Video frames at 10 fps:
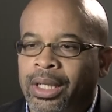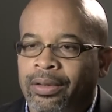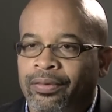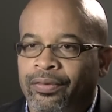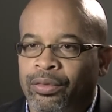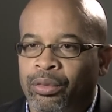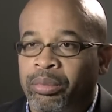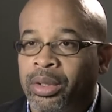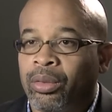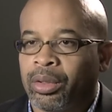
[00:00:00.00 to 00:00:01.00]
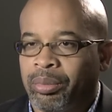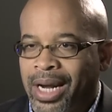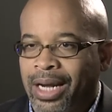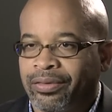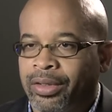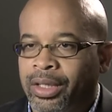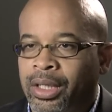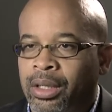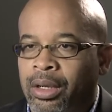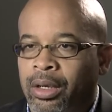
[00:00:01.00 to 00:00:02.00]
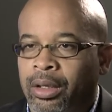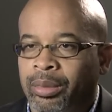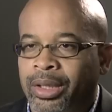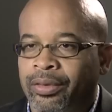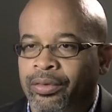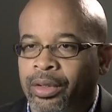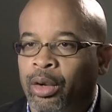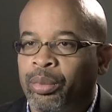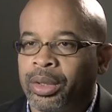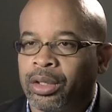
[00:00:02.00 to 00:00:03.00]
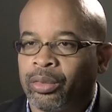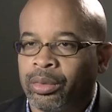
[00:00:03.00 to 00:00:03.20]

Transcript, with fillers: is to build capacity um, and to help